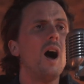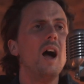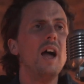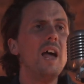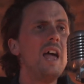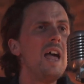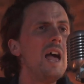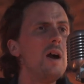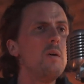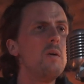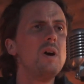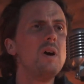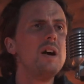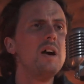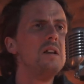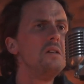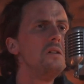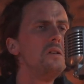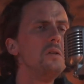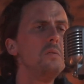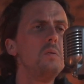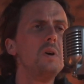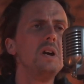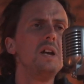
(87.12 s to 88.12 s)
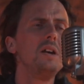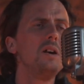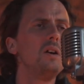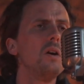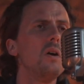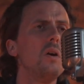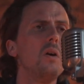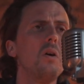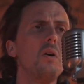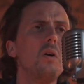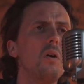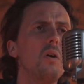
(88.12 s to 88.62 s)
Hey, where do we
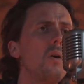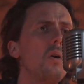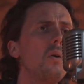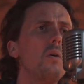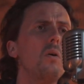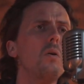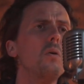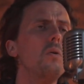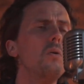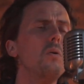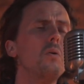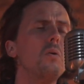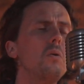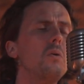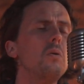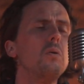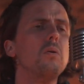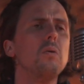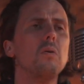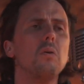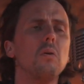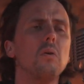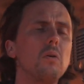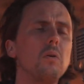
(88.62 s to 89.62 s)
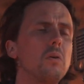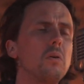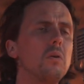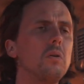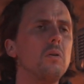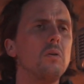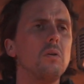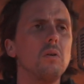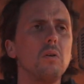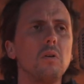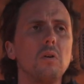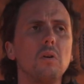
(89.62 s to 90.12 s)
go?
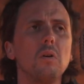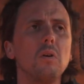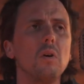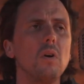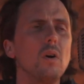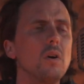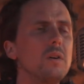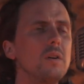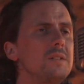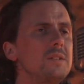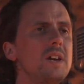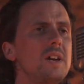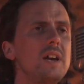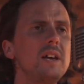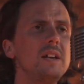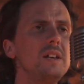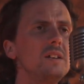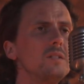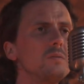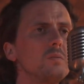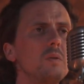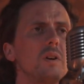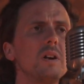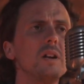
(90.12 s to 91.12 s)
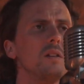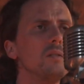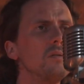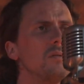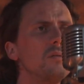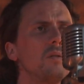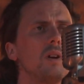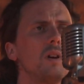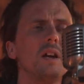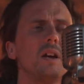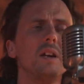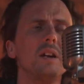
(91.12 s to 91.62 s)
The days when
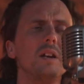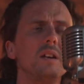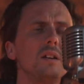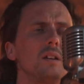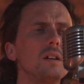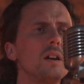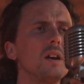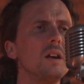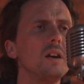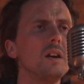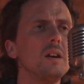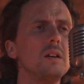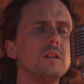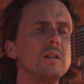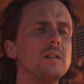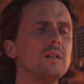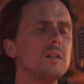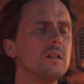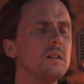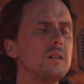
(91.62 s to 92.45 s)
the rain came